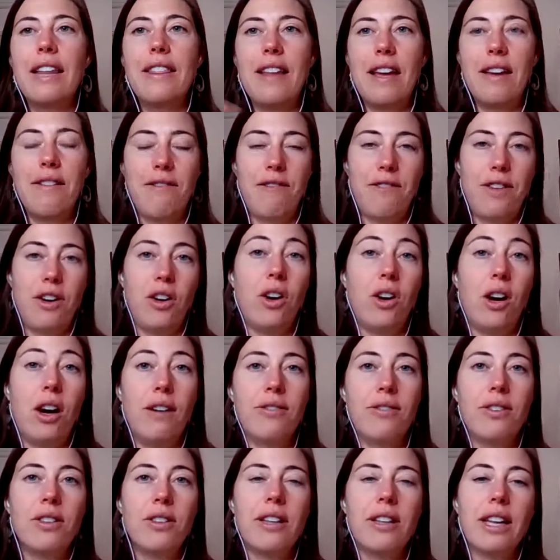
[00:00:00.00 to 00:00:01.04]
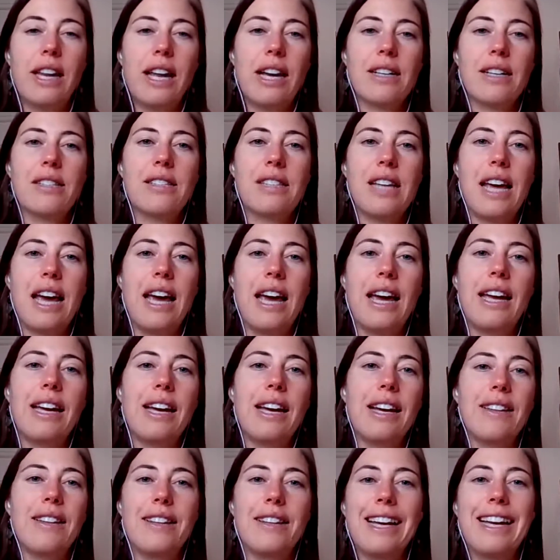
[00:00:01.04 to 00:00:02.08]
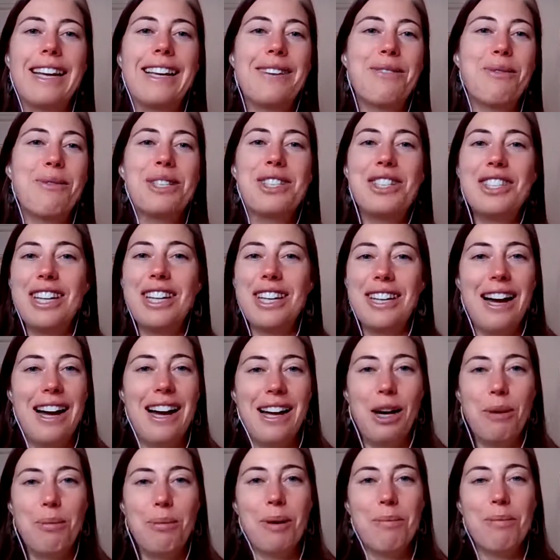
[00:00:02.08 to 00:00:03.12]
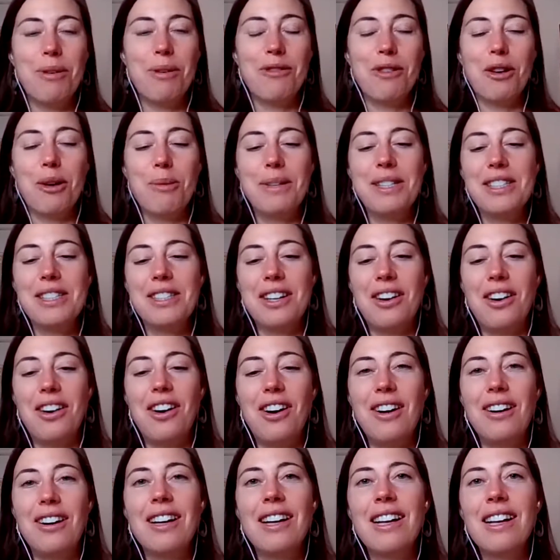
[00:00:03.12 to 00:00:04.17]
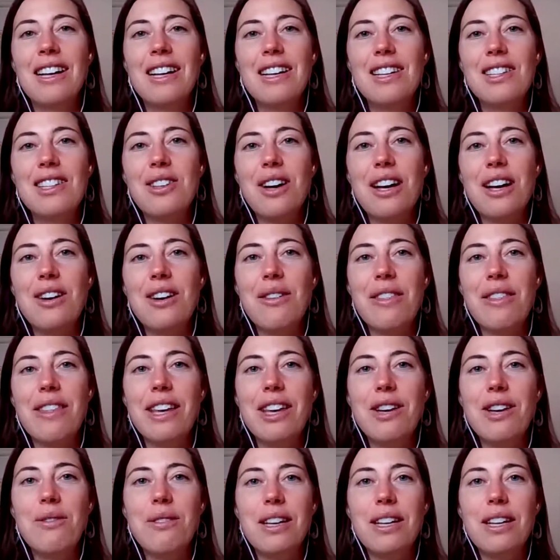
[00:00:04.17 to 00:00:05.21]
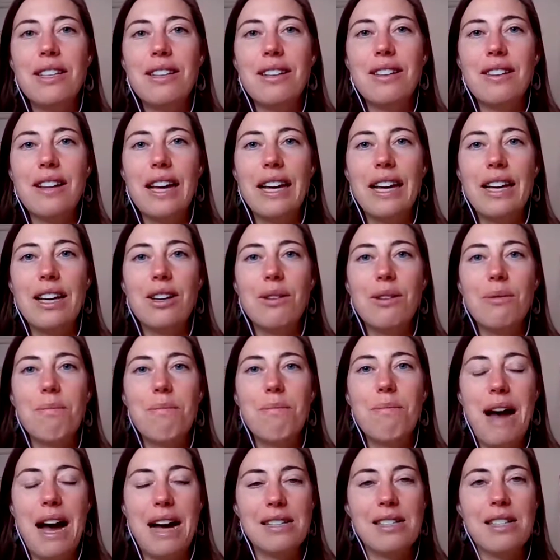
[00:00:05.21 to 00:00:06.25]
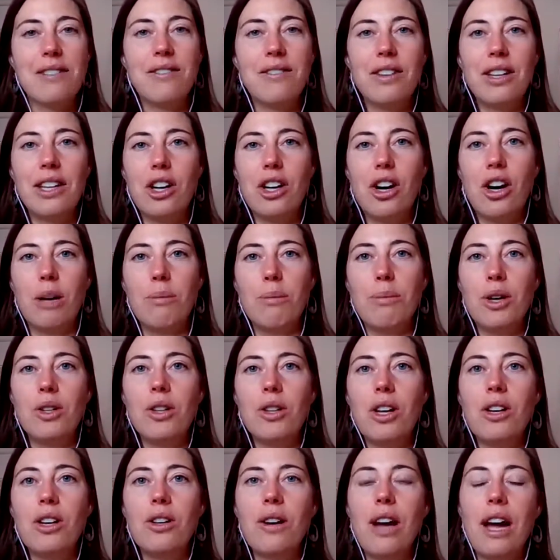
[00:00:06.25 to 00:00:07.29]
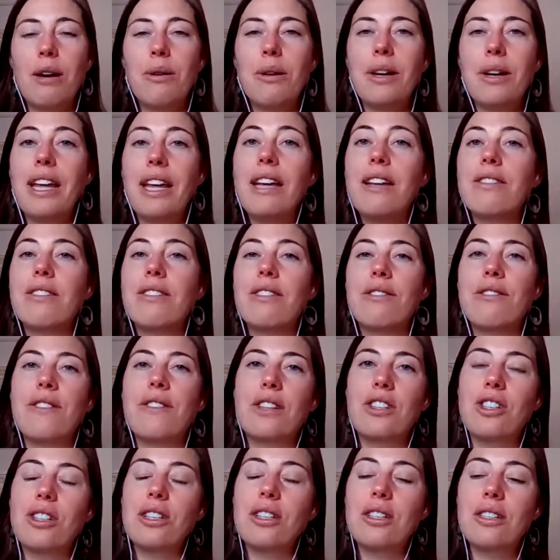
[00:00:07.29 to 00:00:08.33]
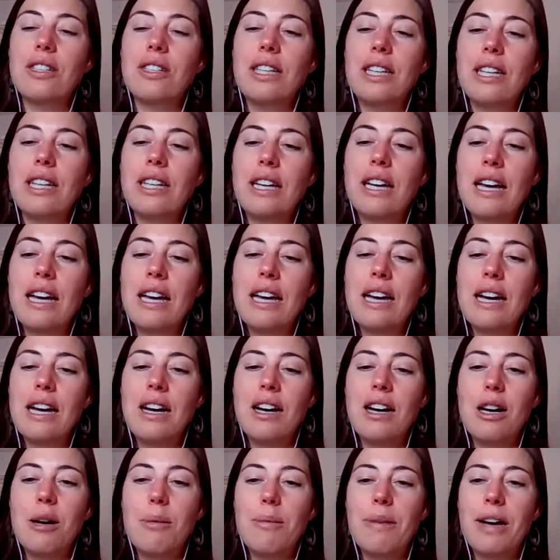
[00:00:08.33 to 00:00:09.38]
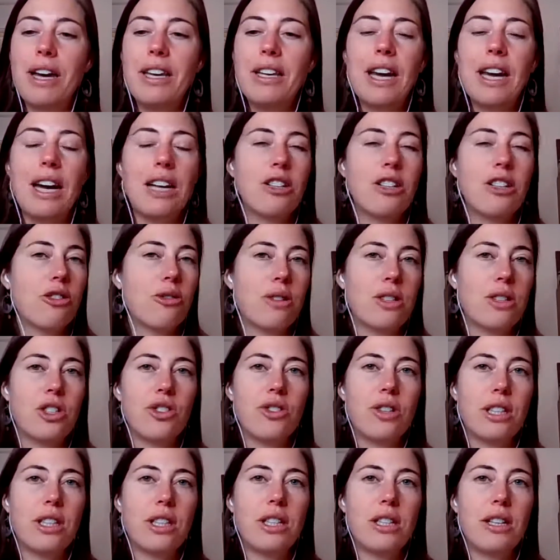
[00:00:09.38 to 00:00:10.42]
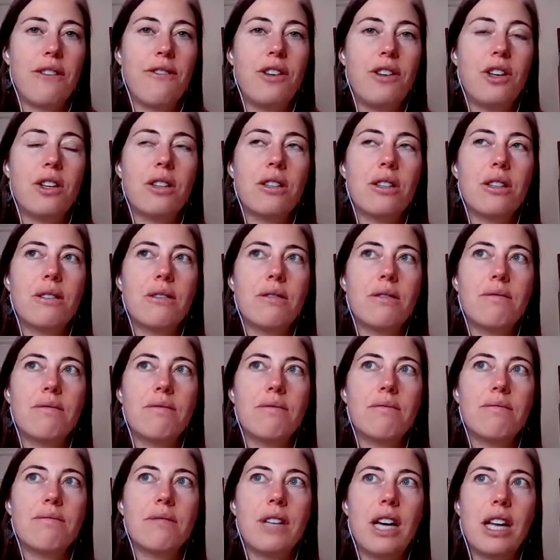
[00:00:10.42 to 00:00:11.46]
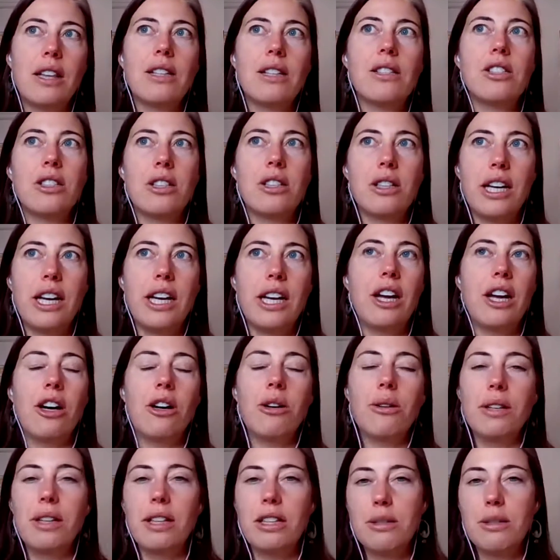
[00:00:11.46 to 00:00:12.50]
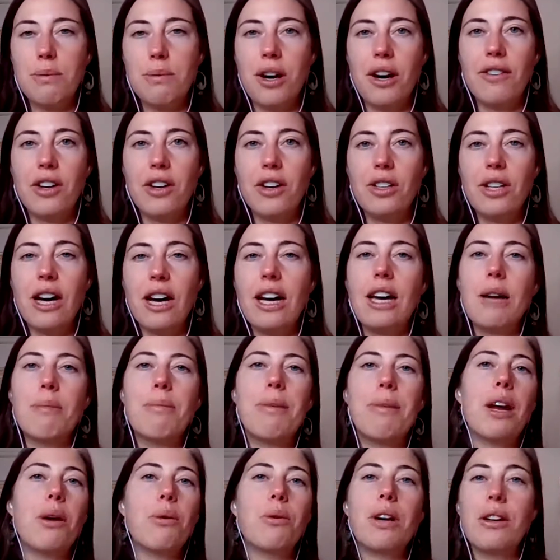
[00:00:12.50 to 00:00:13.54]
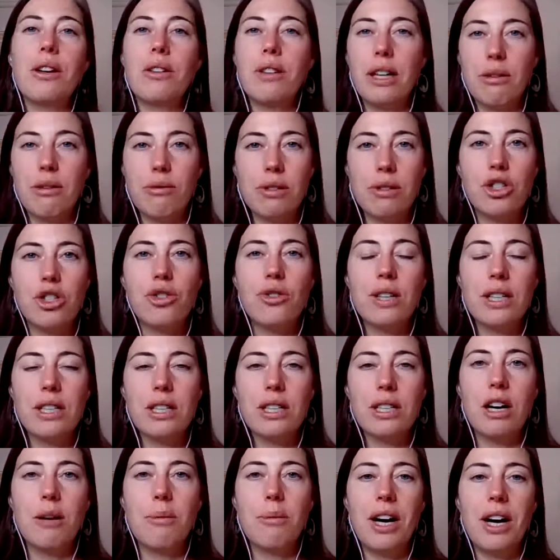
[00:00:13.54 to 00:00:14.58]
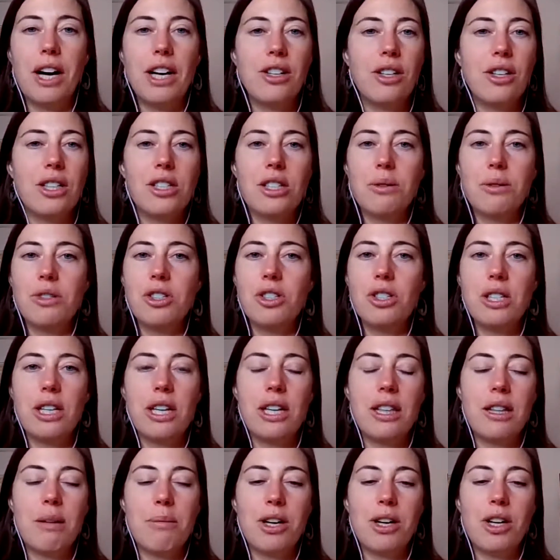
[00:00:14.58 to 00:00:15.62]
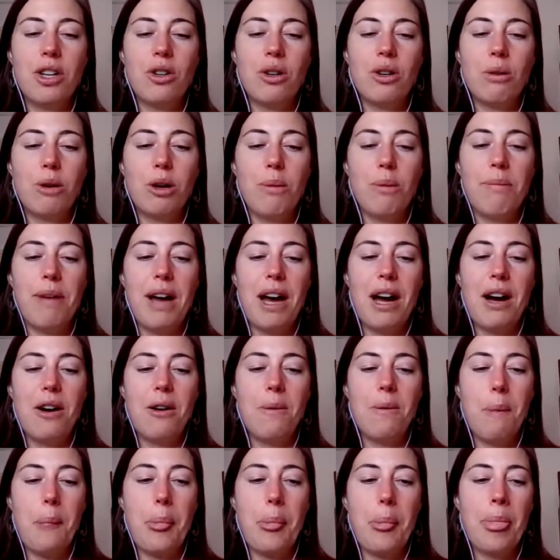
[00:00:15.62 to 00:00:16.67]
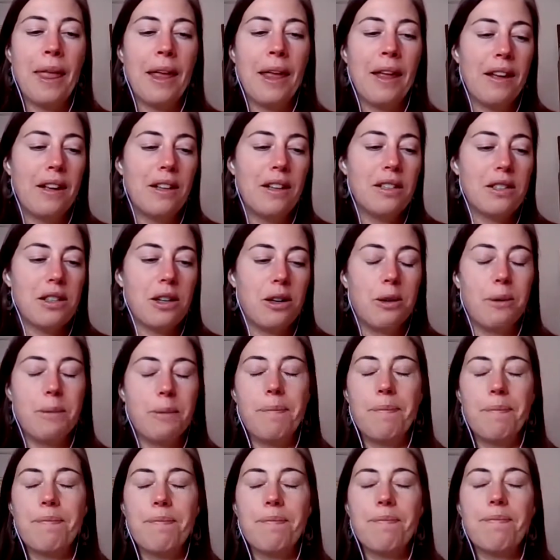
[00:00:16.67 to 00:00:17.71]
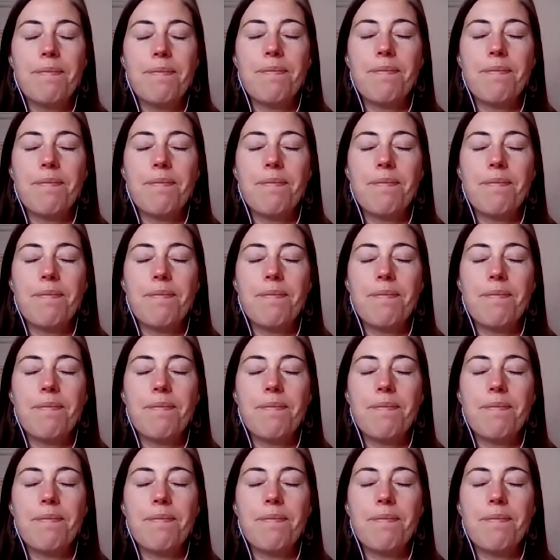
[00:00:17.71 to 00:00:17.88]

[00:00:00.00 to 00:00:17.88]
and then feel awful the next day and like which did not help our performance at all so i don't think you need to like massively carbo load i would eat sufficiently um, and yeah don't restrict it if you're unless you're keto and it's part of your diet, but I wouldn't like restrict carbohydrates. I would just eat them in a normal amount. So